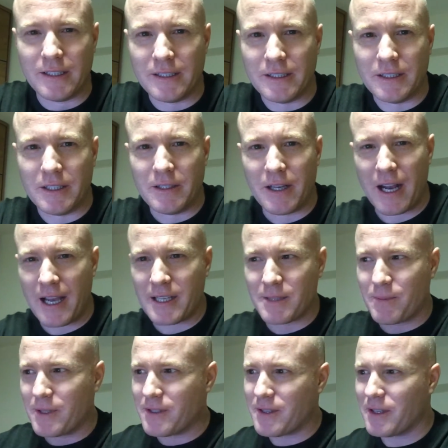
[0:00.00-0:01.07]
You know, it
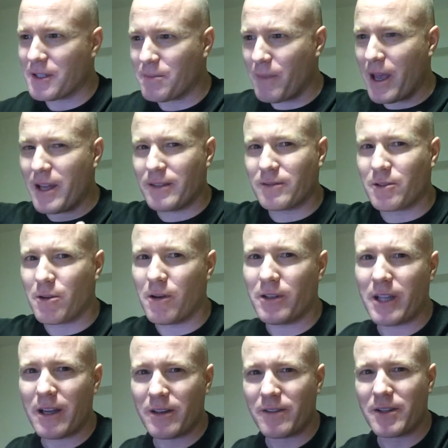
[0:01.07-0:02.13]
has been since man
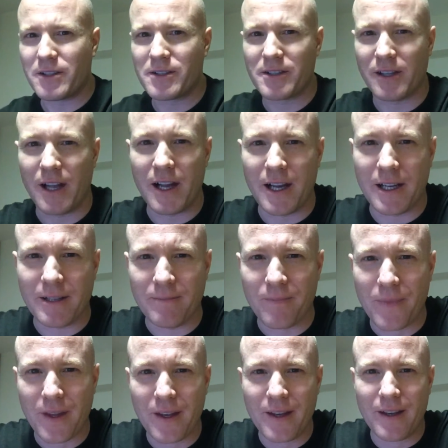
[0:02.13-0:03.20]
crawled out of the slime.